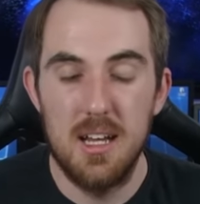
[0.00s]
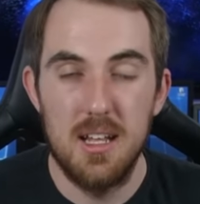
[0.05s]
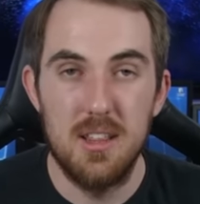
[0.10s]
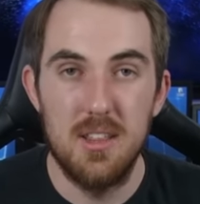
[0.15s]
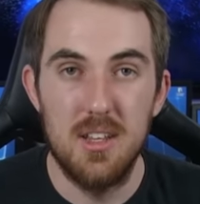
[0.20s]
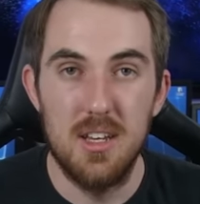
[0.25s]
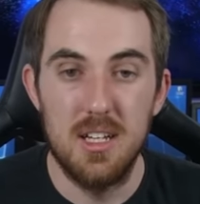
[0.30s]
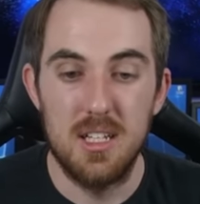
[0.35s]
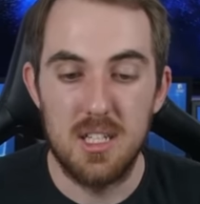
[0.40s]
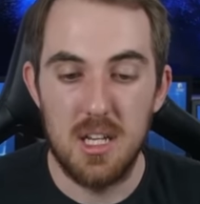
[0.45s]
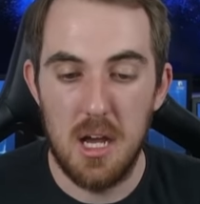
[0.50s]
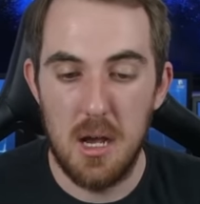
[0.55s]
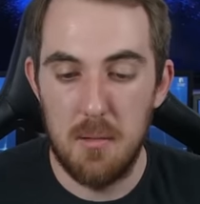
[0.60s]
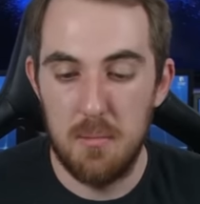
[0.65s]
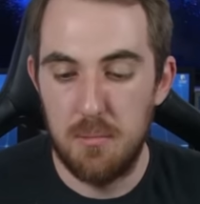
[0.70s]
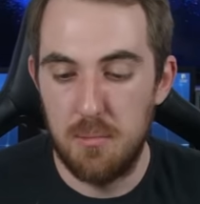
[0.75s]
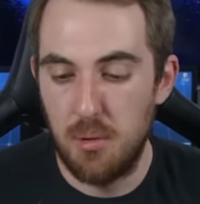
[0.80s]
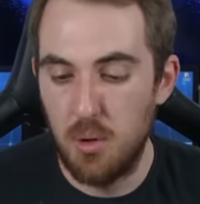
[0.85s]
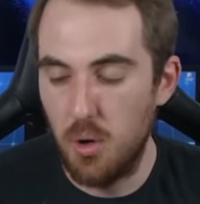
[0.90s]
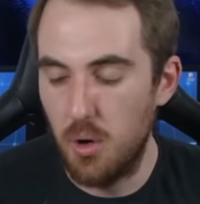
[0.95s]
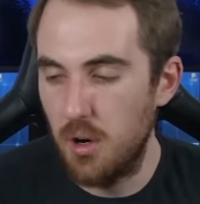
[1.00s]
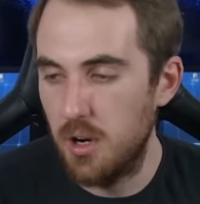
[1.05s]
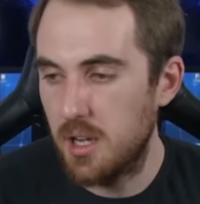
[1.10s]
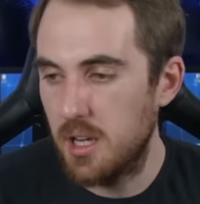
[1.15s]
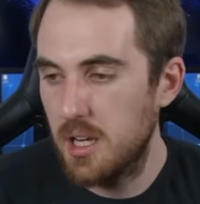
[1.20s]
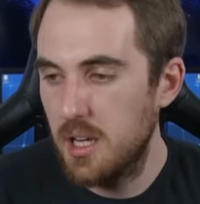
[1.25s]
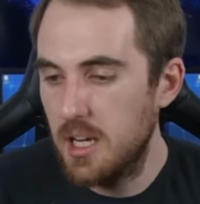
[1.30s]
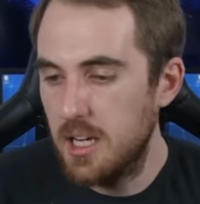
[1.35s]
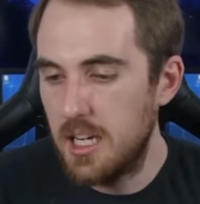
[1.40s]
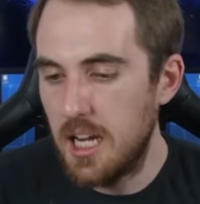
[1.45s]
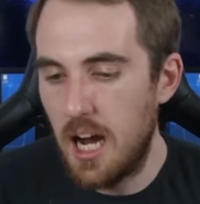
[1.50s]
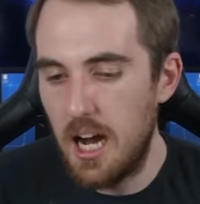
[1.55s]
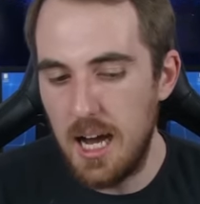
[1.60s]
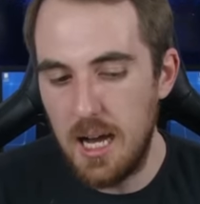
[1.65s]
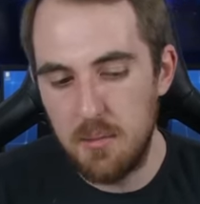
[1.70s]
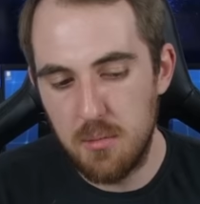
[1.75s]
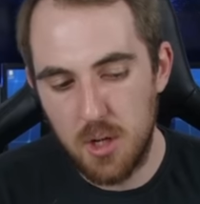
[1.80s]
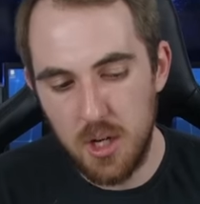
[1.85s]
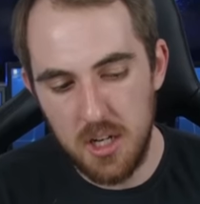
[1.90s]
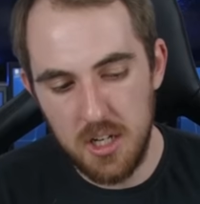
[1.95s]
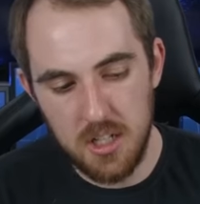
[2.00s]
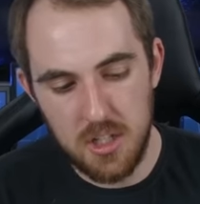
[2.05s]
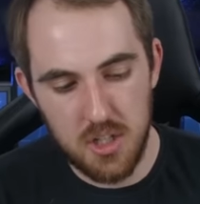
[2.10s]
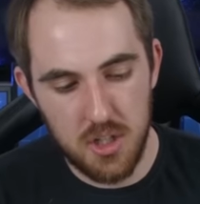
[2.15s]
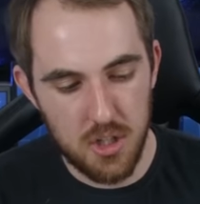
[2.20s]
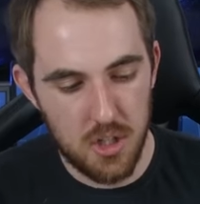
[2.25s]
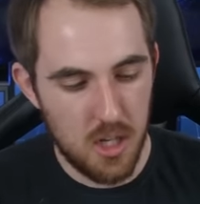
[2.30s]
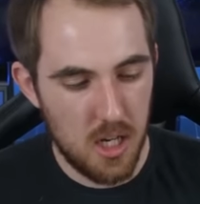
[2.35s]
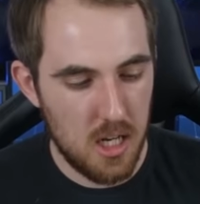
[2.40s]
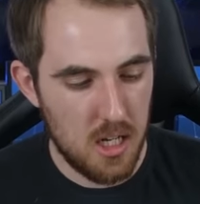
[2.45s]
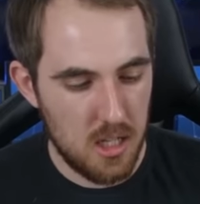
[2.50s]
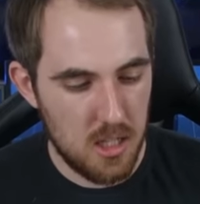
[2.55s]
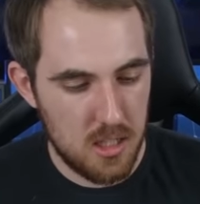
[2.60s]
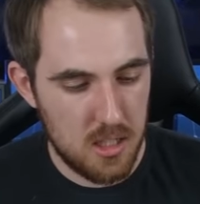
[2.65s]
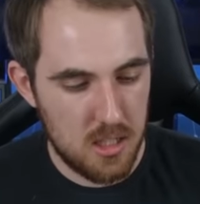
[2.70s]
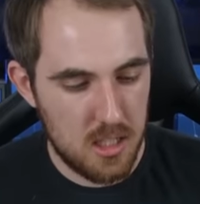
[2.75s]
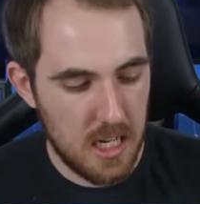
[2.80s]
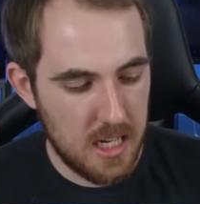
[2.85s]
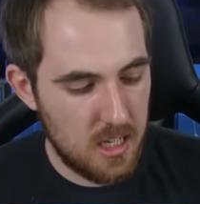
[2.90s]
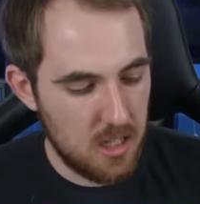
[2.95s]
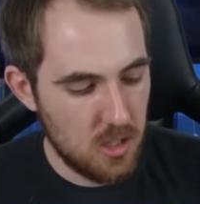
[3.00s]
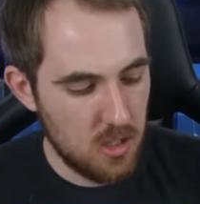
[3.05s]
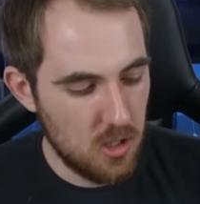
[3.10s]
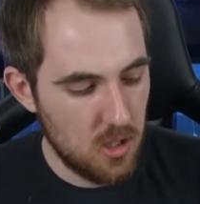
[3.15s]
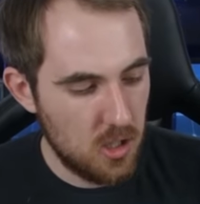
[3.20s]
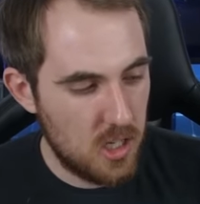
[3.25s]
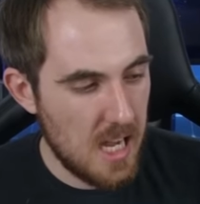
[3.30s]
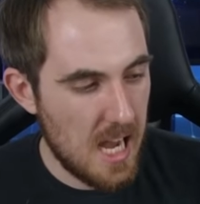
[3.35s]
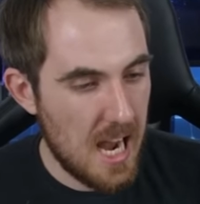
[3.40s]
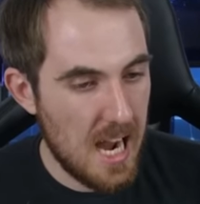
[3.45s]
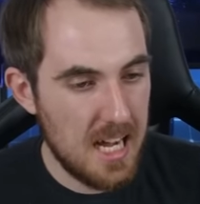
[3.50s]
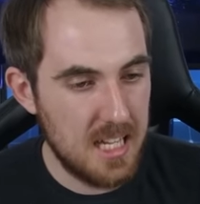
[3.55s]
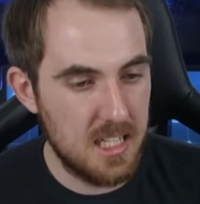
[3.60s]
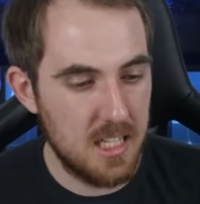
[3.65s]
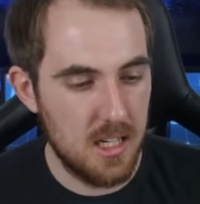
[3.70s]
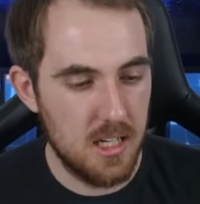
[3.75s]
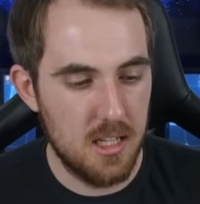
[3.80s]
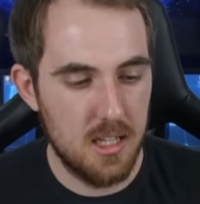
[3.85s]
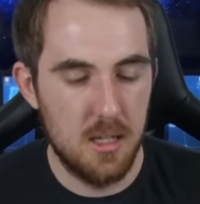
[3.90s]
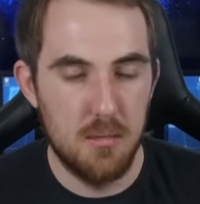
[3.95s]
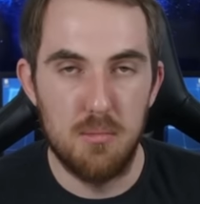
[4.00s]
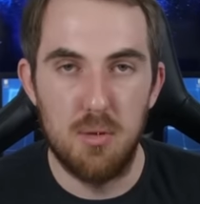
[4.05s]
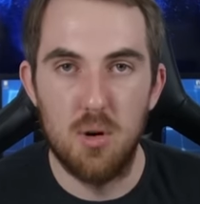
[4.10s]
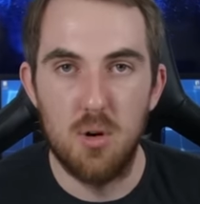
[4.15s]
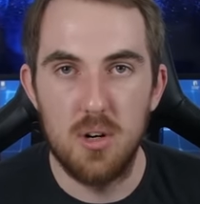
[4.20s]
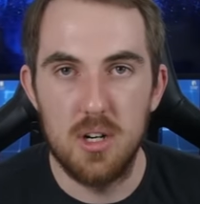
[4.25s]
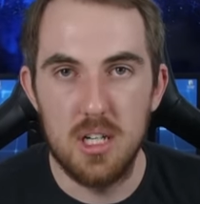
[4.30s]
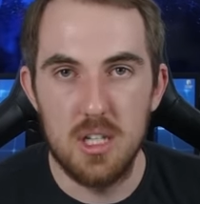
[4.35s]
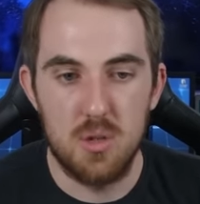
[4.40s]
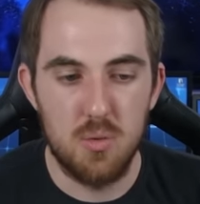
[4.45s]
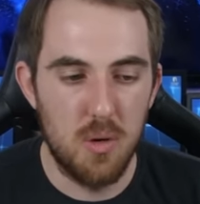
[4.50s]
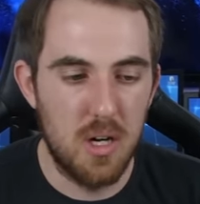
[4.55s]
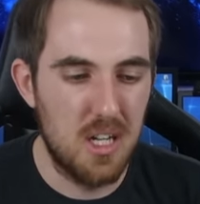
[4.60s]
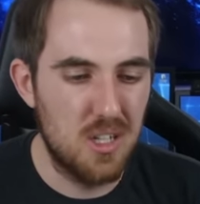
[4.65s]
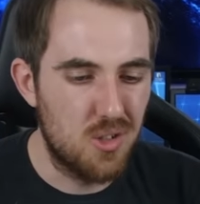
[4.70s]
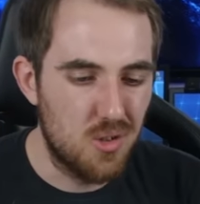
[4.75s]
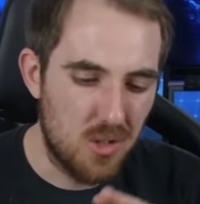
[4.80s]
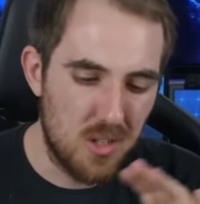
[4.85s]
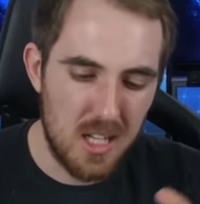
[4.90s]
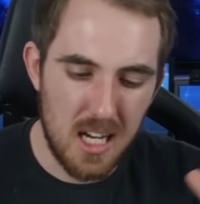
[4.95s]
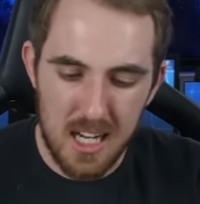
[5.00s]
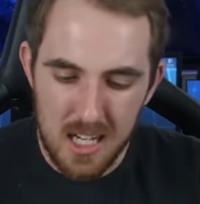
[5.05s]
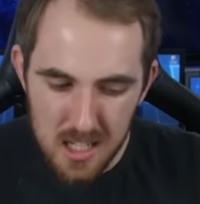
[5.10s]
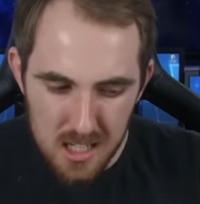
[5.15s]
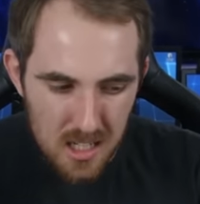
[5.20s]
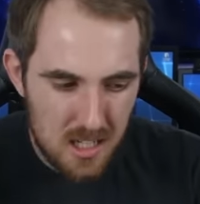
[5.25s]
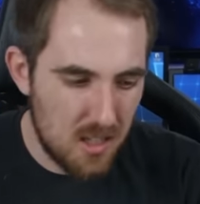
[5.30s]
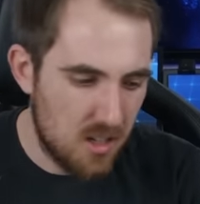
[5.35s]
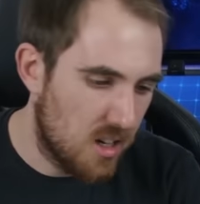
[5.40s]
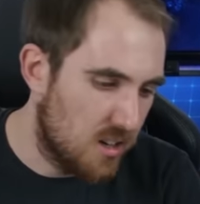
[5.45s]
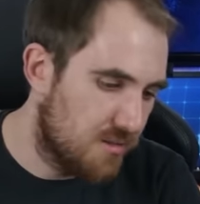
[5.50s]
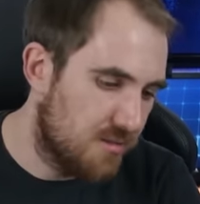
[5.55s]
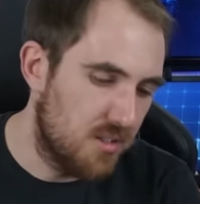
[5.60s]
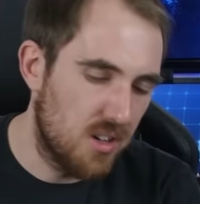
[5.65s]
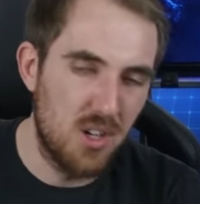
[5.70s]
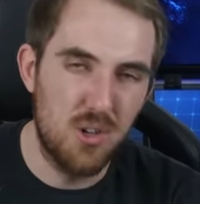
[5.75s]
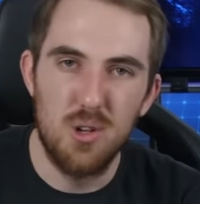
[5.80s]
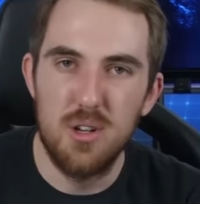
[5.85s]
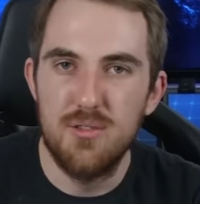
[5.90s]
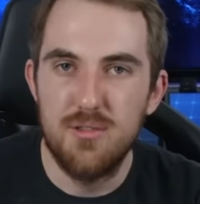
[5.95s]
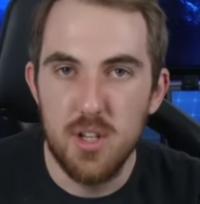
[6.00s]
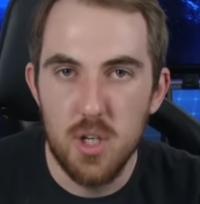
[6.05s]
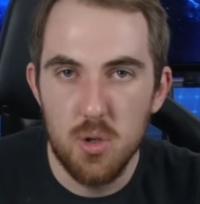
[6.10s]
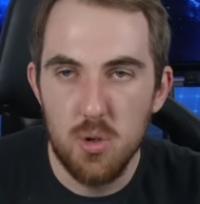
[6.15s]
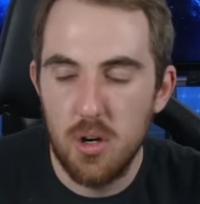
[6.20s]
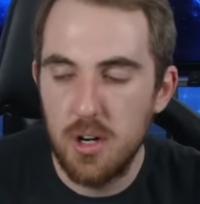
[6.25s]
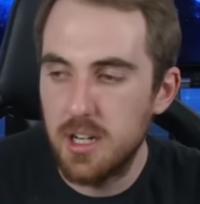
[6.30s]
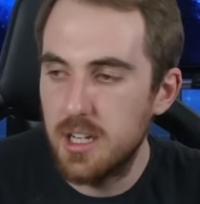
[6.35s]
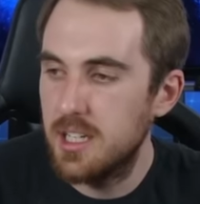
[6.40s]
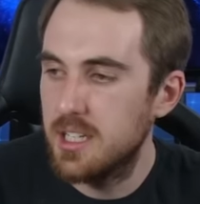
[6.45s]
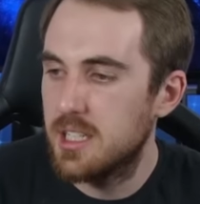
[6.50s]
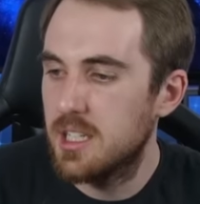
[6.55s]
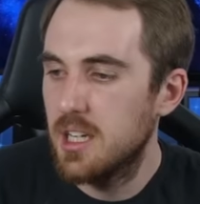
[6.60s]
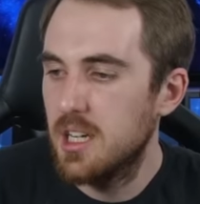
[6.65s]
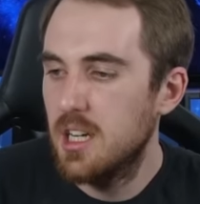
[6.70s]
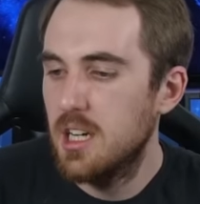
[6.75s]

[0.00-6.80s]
this board. Now I'm going to take a look at the board as well, do like a, a review on it.